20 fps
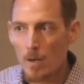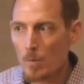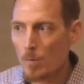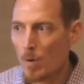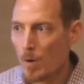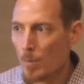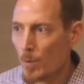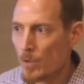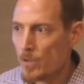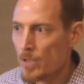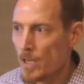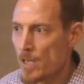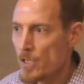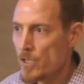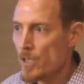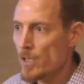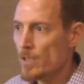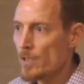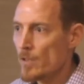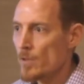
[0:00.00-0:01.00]
What we're
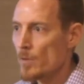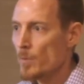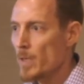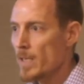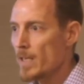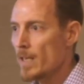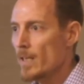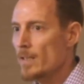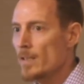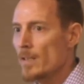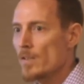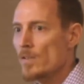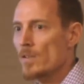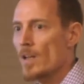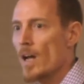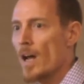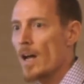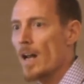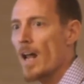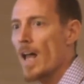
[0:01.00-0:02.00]
teaching this weekend is
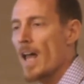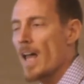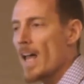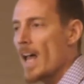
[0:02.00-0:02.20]
not